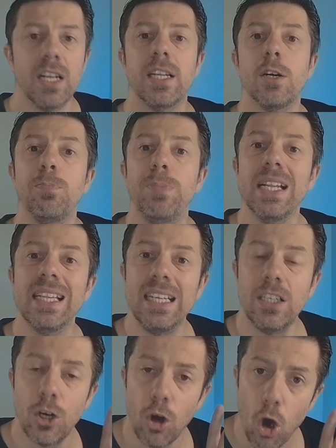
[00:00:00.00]
they're
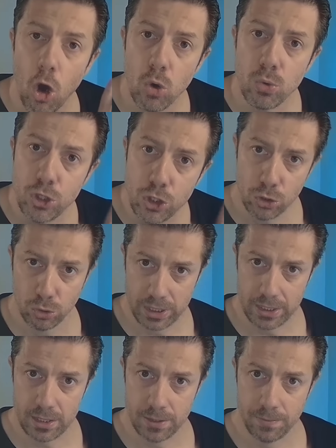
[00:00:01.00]
building their own
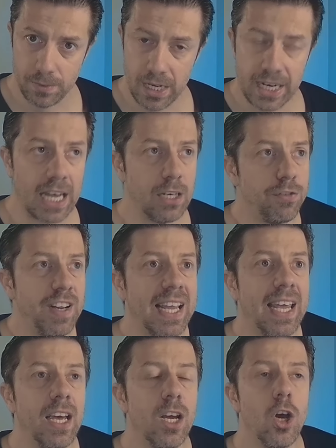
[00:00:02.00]
unit, kind of like a